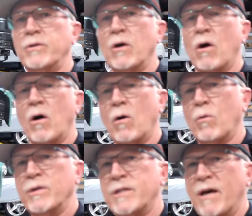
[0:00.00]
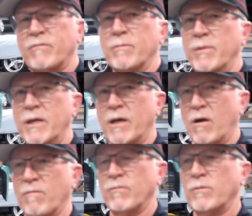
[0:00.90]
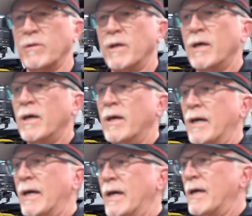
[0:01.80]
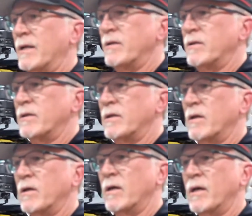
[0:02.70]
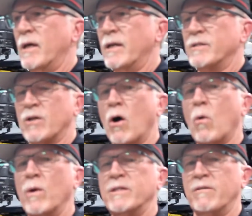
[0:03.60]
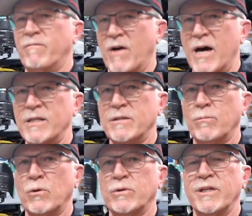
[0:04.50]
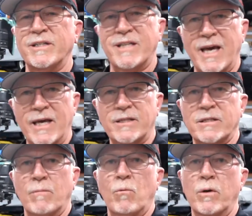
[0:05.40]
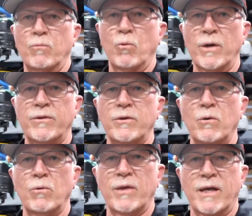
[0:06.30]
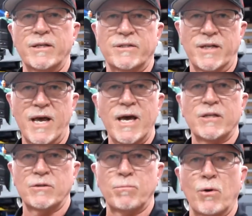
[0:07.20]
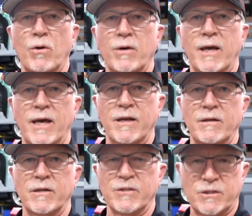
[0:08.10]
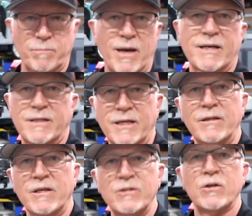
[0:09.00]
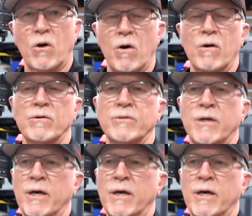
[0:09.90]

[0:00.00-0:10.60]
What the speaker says: you always have to be careful, and it's always advisable to take someone with you that is an expert at inspecting these cars.